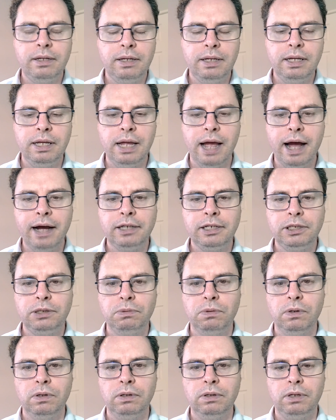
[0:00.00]

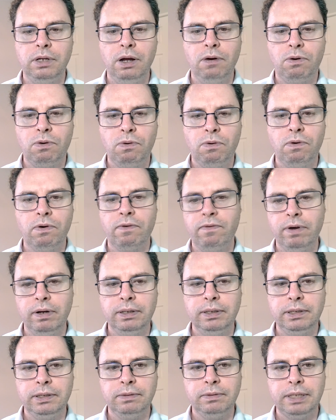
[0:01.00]
actual quarterfinals
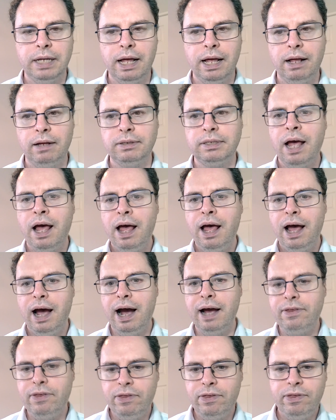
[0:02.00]
themselves. I
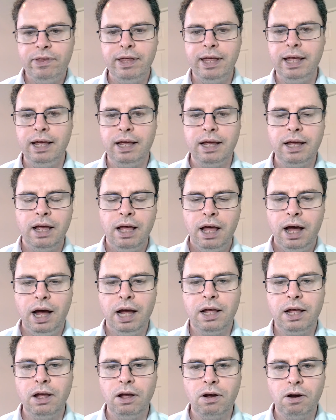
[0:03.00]
think I
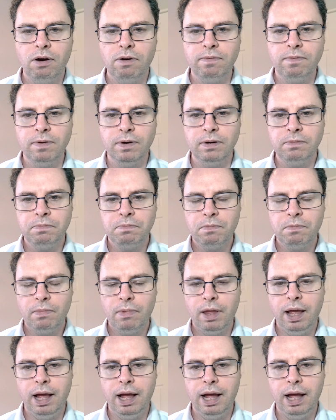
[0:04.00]
can cover
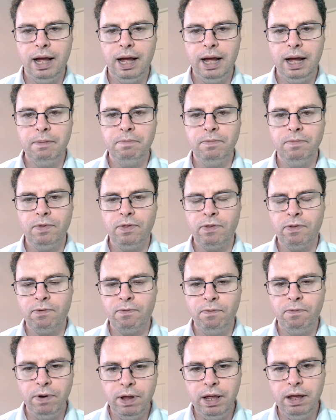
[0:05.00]

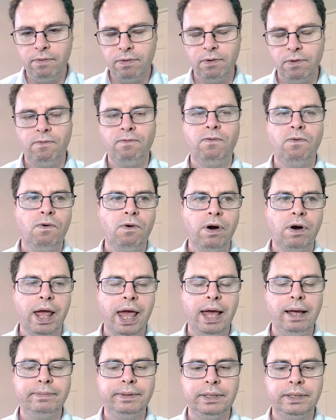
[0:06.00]
3 of the 4
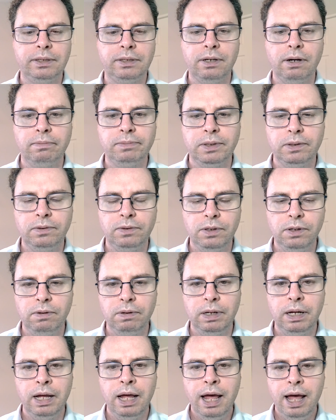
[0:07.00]
games in terms of doing
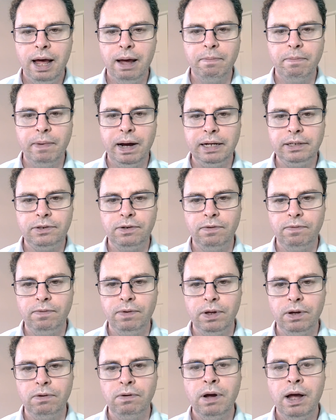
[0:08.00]
a match
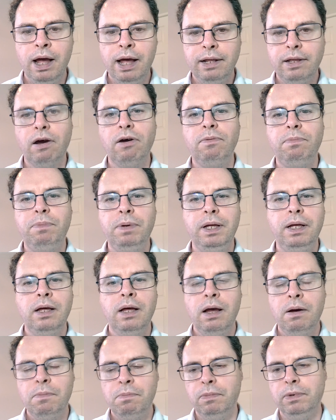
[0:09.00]
review. That would be
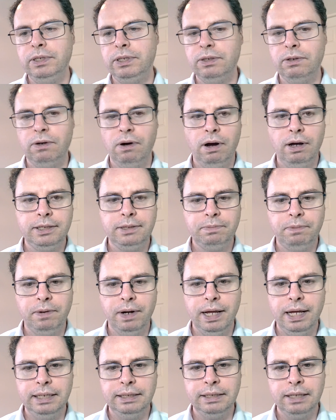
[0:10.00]
Munster
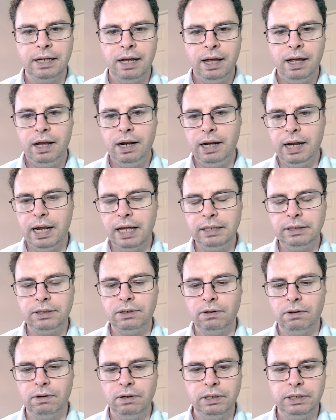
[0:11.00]
Ospreys, Leinster
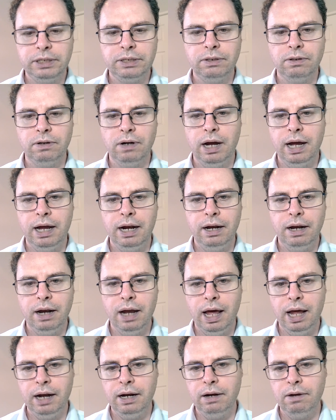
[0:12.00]
Ulster,
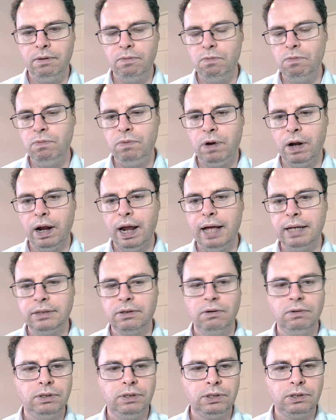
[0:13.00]
and Glasgow
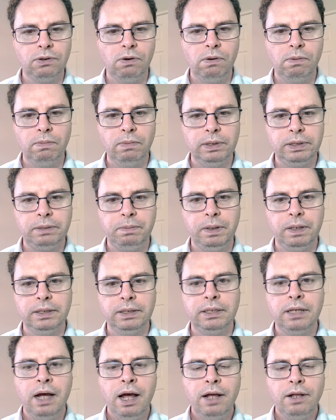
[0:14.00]
Stormers, because
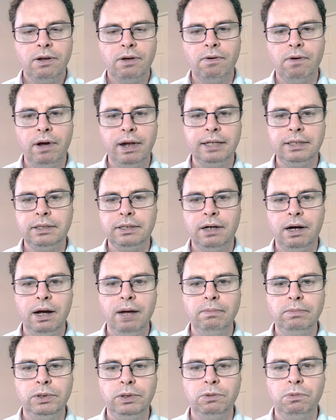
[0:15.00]
they're on at
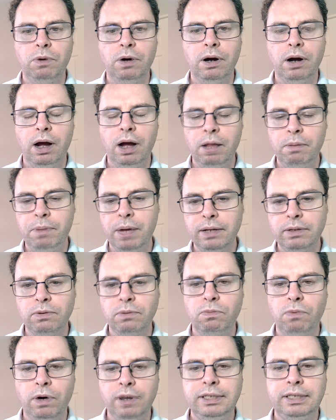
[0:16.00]
times where I'll be able to
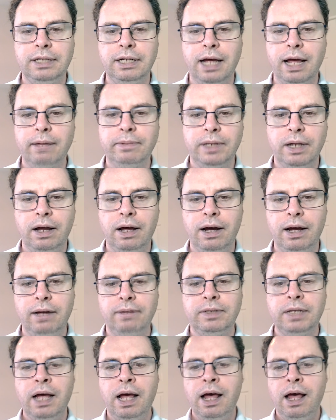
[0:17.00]
watch the games live.
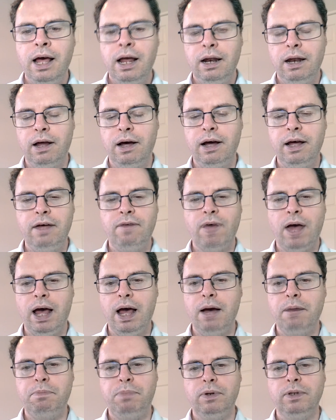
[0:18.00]

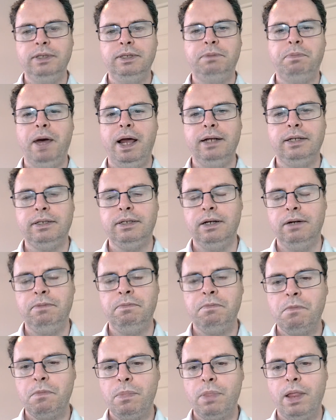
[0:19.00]
Bulls Benetton,
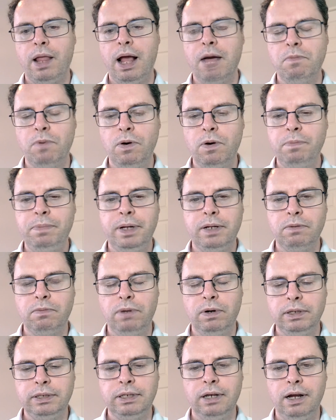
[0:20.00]
won't be able to
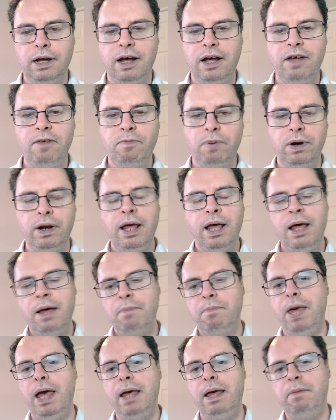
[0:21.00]
watch it live, but
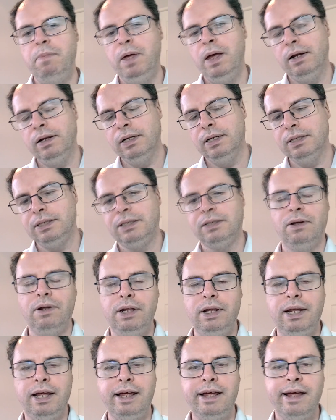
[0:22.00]
maybe on the
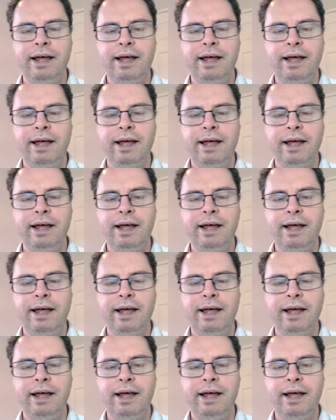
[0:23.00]
Sunday,